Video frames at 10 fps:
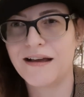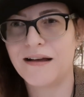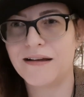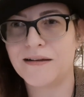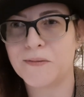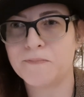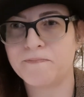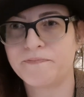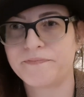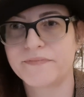
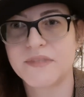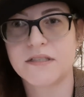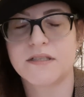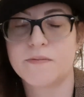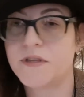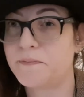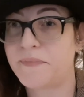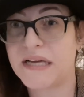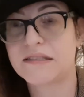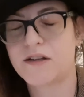Some of the
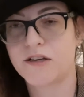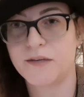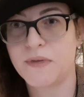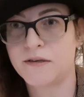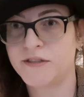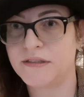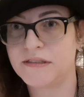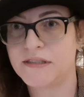best documentaries